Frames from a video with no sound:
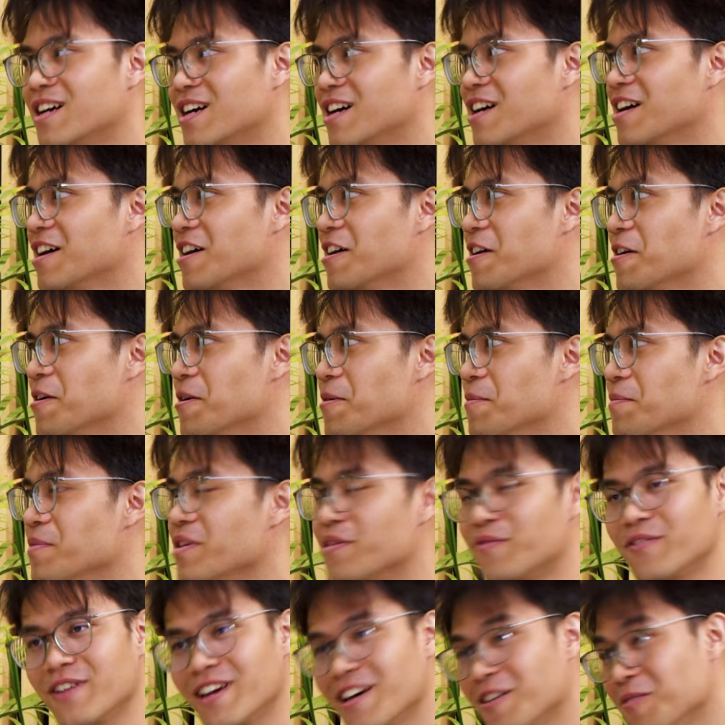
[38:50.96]

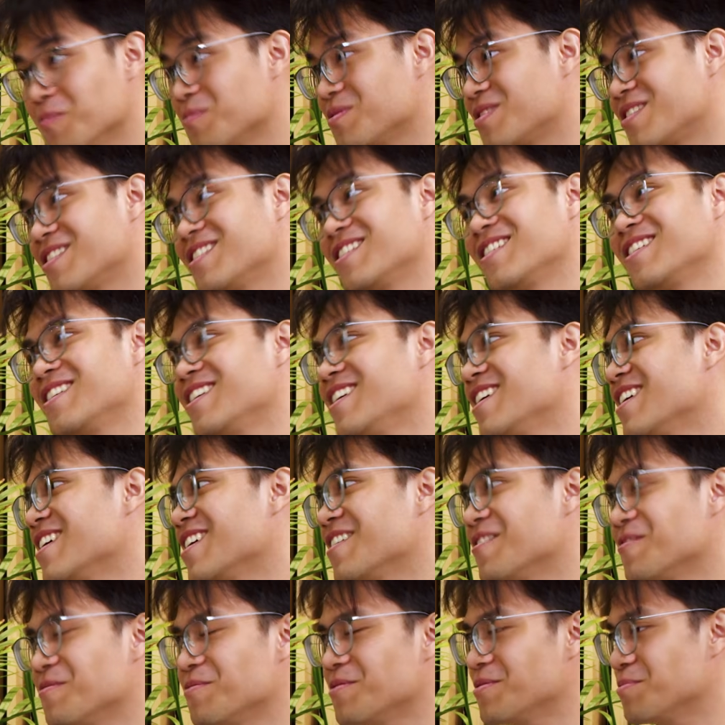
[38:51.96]
it helps. Yeah,
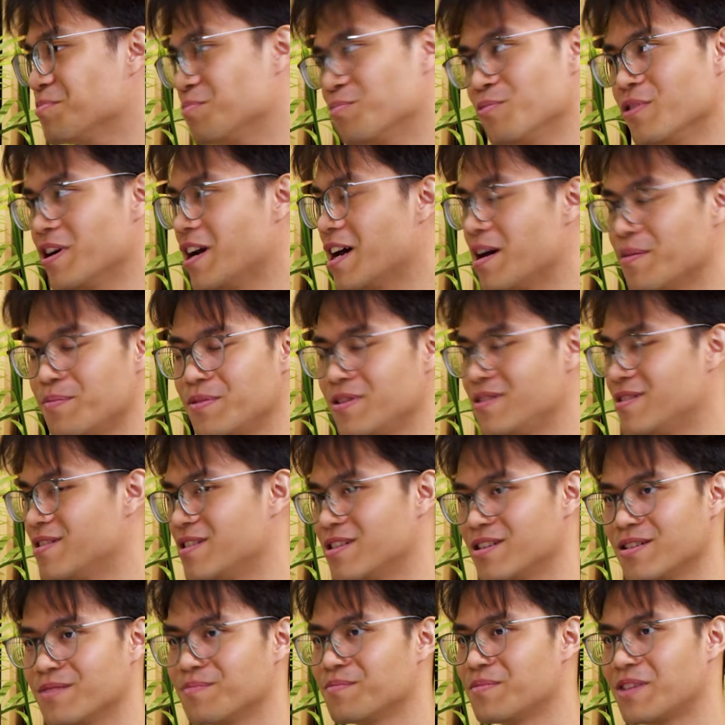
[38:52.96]
we're happy
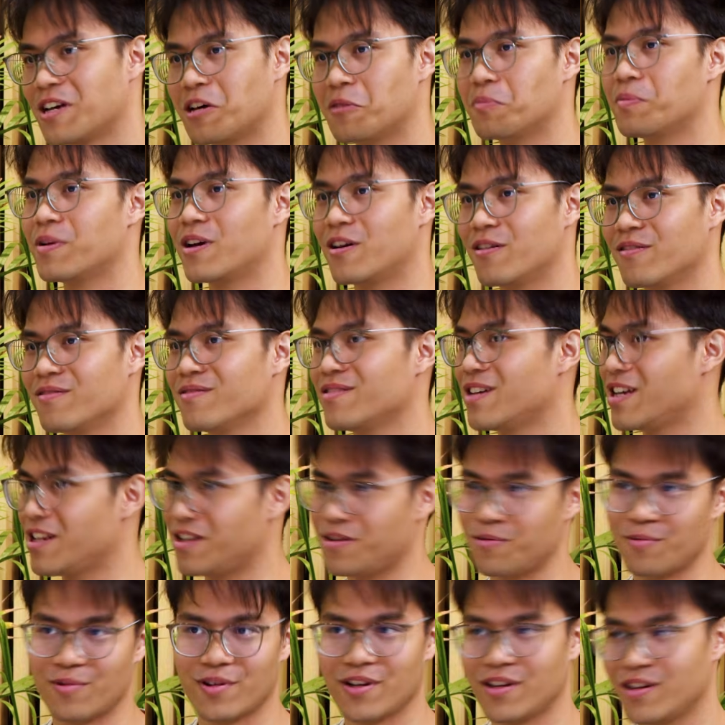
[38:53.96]
to help out
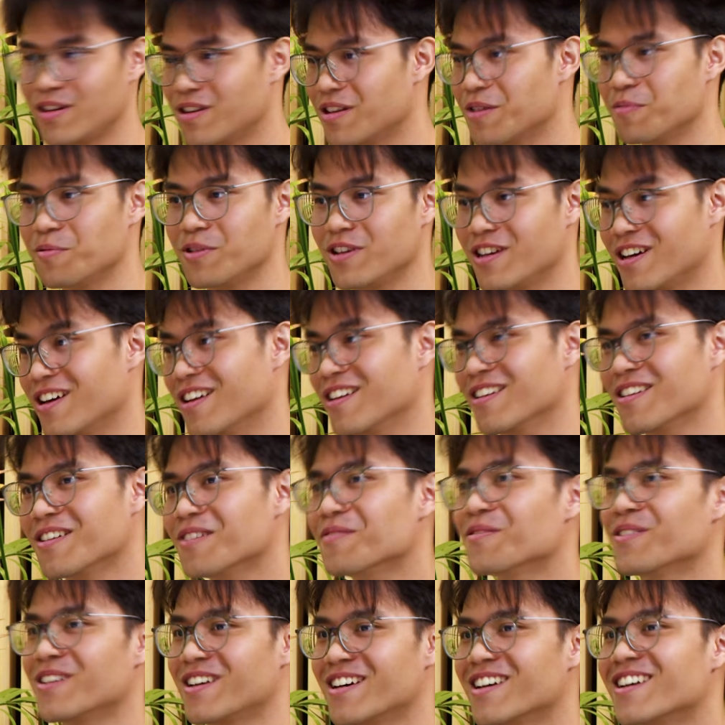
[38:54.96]
any way that we can.
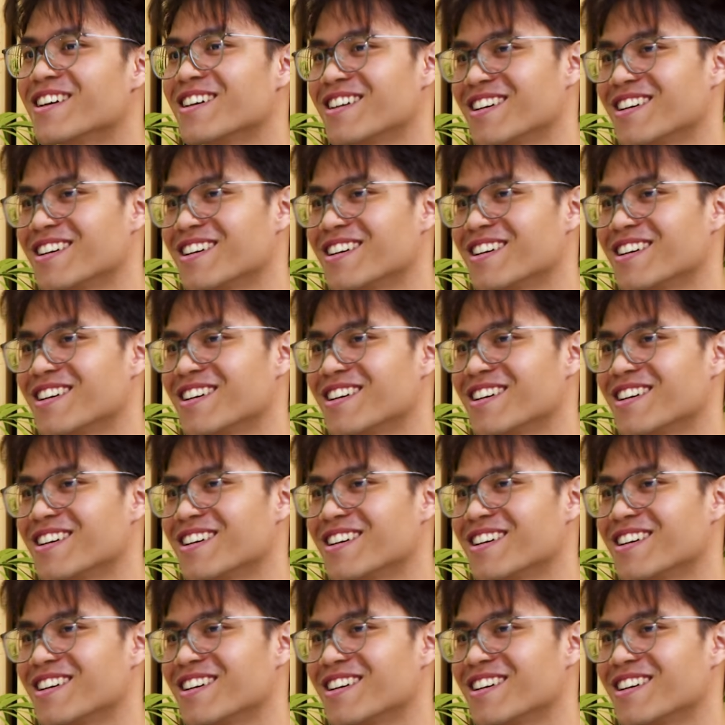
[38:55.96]
But yeah.